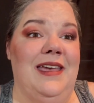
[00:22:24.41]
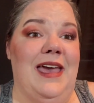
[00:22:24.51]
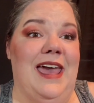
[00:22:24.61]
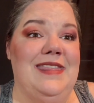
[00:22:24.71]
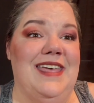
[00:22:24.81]

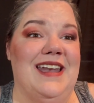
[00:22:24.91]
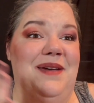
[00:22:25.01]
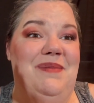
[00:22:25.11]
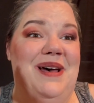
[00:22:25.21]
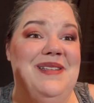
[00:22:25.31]
and then I
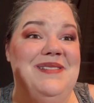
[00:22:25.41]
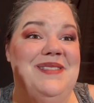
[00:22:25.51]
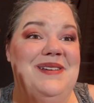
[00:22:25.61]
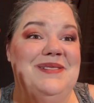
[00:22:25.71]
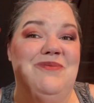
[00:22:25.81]
bought
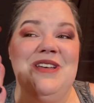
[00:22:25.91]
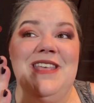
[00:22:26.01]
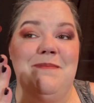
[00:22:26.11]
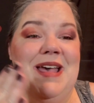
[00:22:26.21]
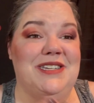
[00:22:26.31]
the one
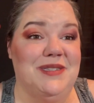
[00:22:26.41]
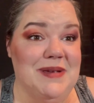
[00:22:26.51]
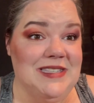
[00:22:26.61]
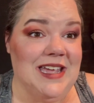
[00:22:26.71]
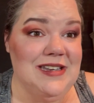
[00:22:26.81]
that matches
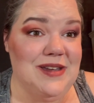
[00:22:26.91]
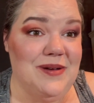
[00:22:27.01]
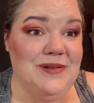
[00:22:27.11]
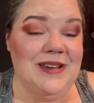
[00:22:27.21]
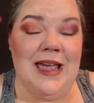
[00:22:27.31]
my skin
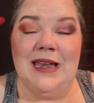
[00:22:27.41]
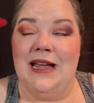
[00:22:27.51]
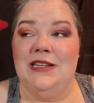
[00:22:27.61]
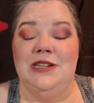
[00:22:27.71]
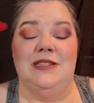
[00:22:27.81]
tone, and
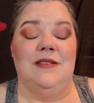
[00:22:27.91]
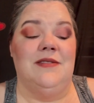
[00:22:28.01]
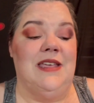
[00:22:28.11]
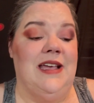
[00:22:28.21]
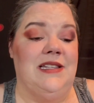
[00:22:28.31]
I just
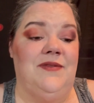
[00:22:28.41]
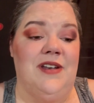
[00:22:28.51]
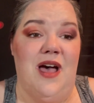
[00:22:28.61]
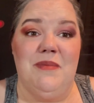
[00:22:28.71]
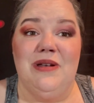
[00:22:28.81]
think it's
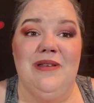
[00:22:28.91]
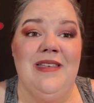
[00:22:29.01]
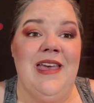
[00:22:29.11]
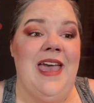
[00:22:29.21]
phenomenal.